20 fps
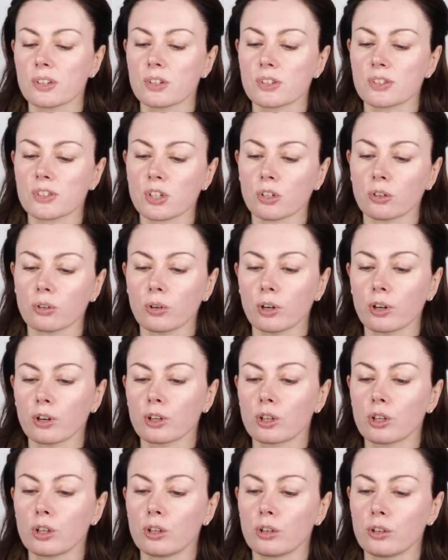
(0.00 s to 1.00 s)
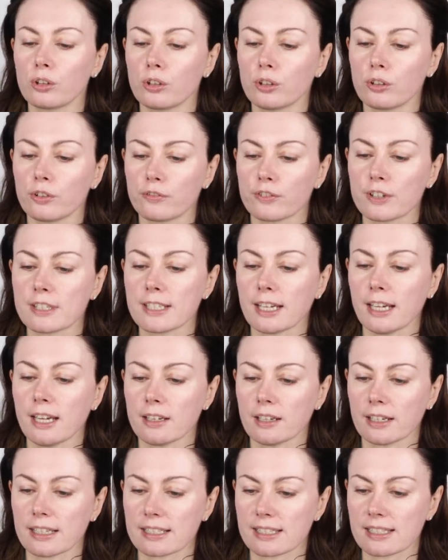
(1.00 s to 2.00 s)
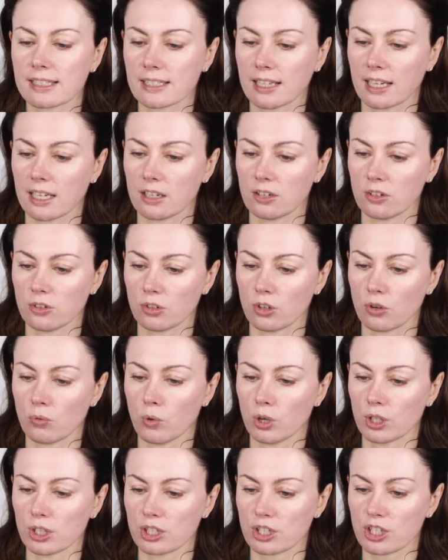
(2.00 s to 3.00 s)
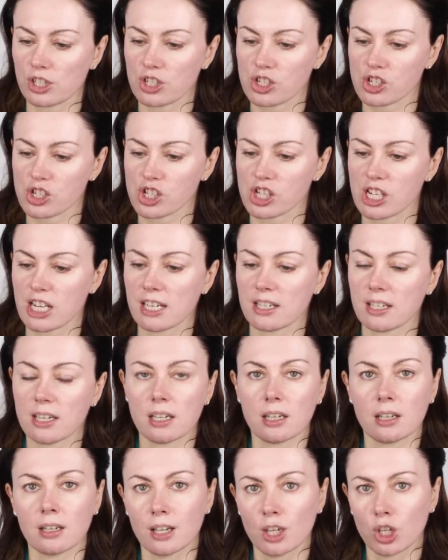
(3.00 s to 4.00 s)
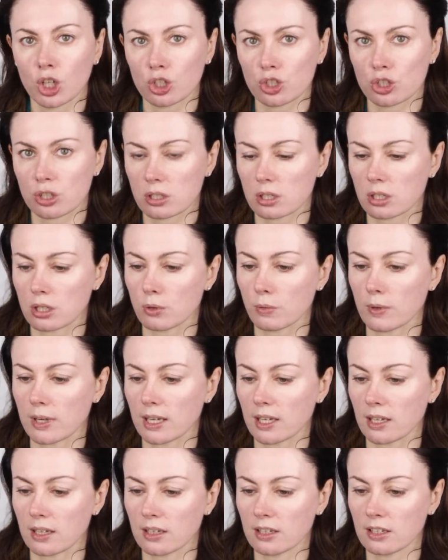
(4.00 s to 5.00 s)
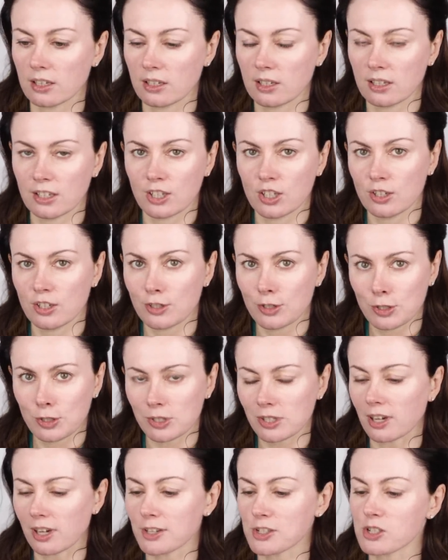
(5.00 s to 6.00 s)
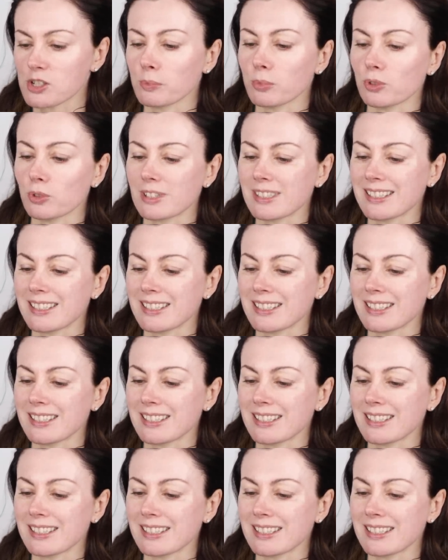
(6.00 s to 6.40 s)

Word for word: So for date night skin, you want sheeny, dewy, touchable